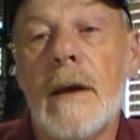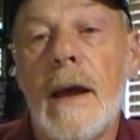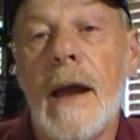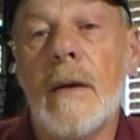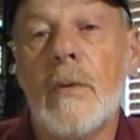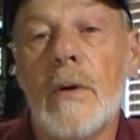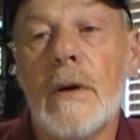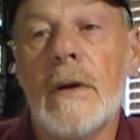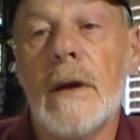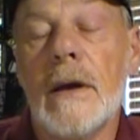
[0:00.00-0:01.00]

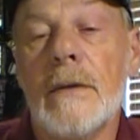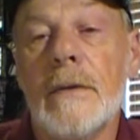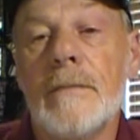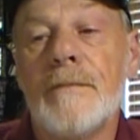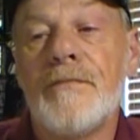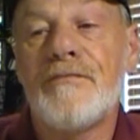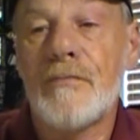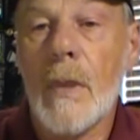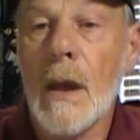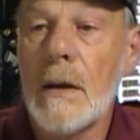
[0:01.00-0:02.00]
amber
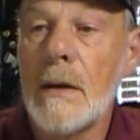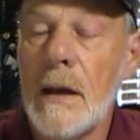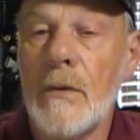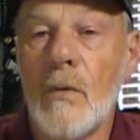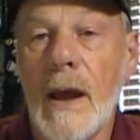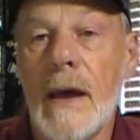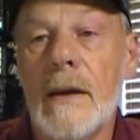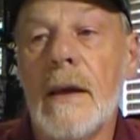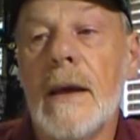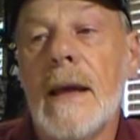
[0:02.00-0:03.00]
and
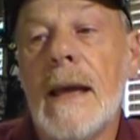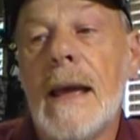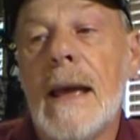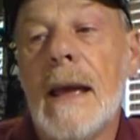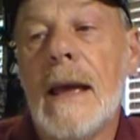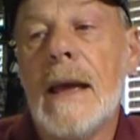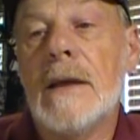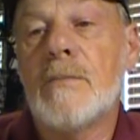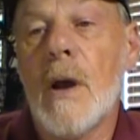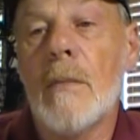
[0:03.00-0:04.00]
red
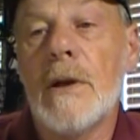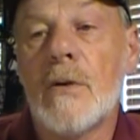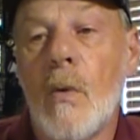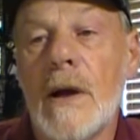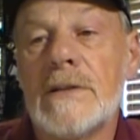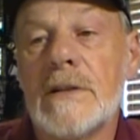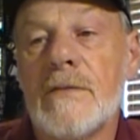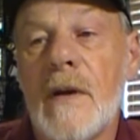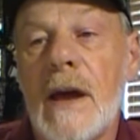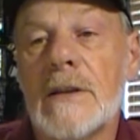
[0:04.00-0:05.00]
is probably twice as
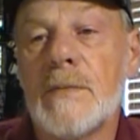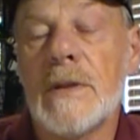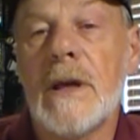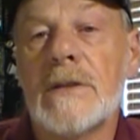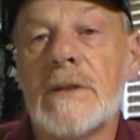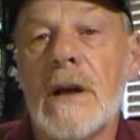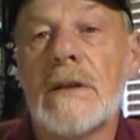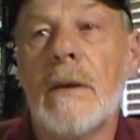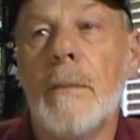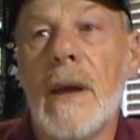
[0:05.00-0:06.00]
fast, but that's
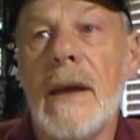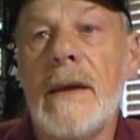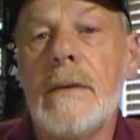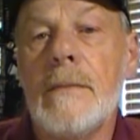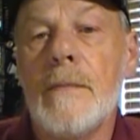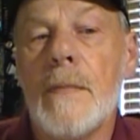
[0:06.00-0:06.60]
not the main